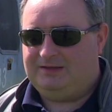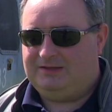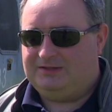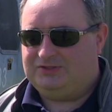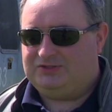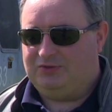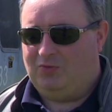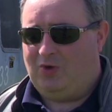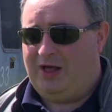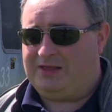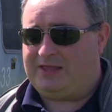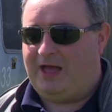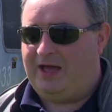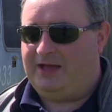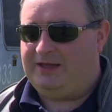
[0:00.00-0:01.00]
So the
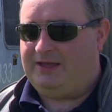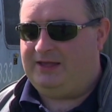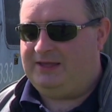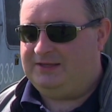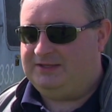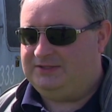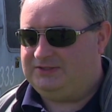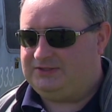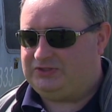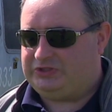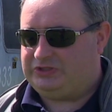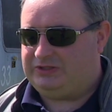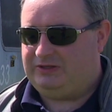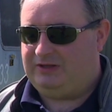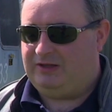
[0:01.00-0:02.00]
Wildcat is